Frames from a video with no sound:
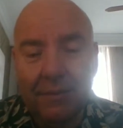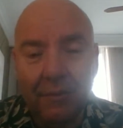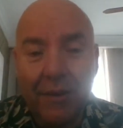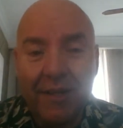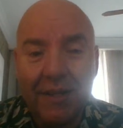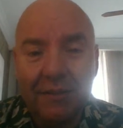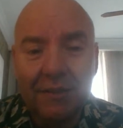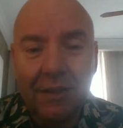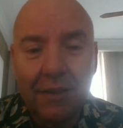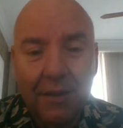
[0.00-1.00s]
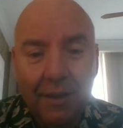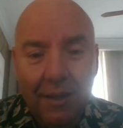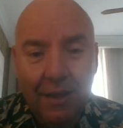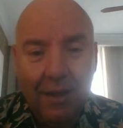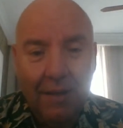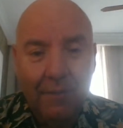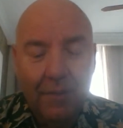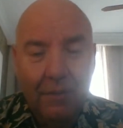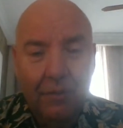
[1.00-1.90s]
readings to